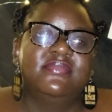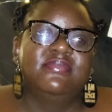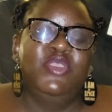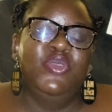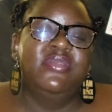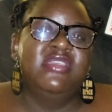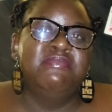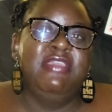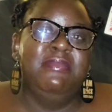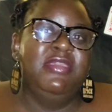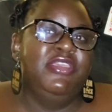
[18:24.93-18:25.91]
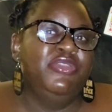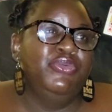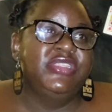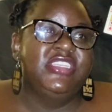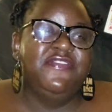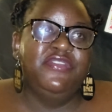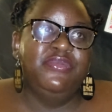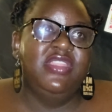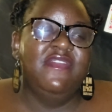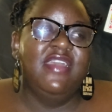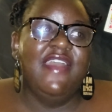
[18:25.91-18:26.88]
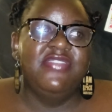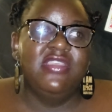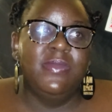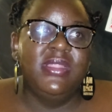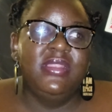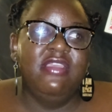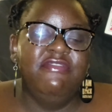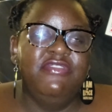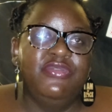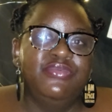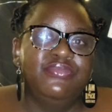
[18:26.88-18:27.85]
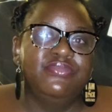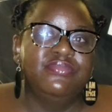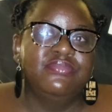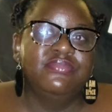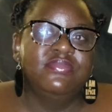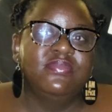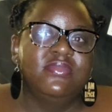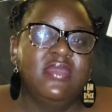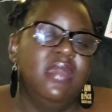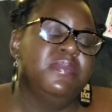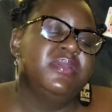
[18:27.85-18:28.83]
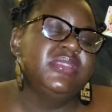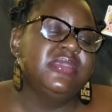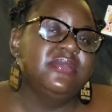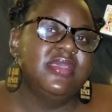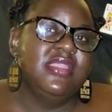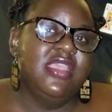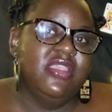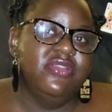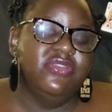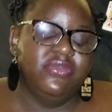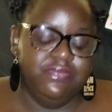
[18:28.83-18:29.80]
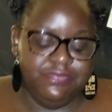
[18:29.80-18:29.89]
because then maybe what if you never have someone love you up until that age?